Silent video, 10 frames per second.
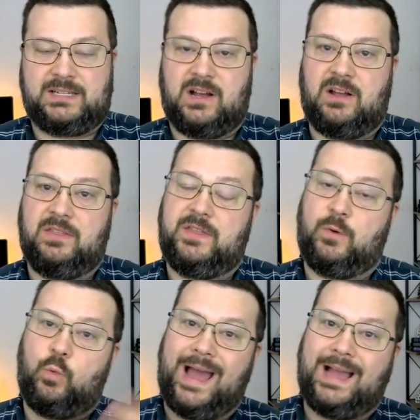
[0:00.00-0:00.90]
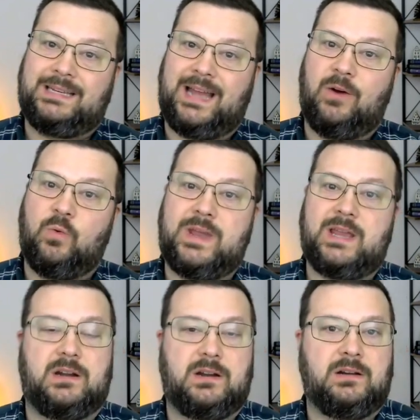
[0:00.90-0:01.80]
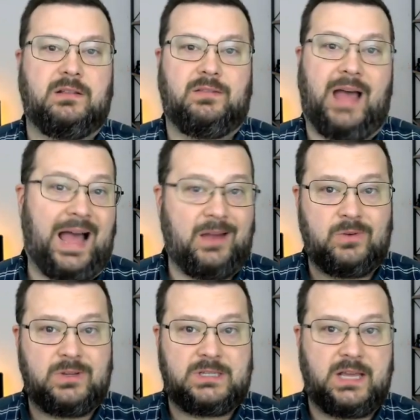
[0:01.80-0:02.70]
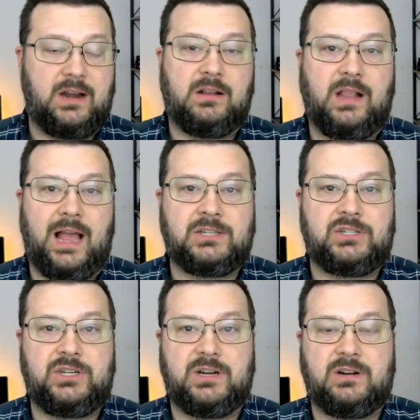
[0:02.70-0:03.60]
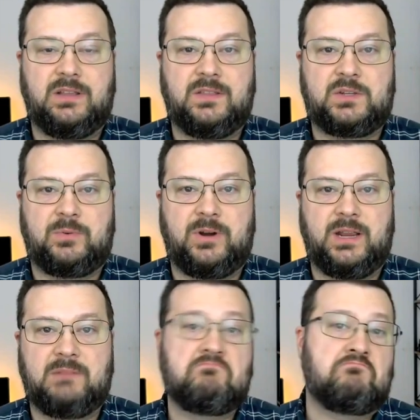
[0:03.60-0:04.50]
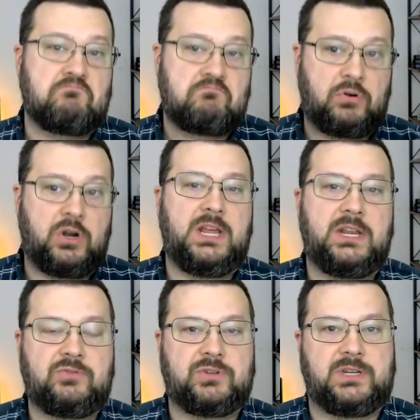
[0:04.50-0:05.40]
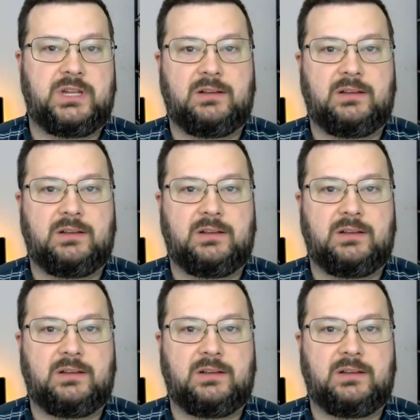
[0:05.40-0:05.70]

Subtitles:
called the Whacked Out Wiener. I was there last year in the spring. Pretty interesting.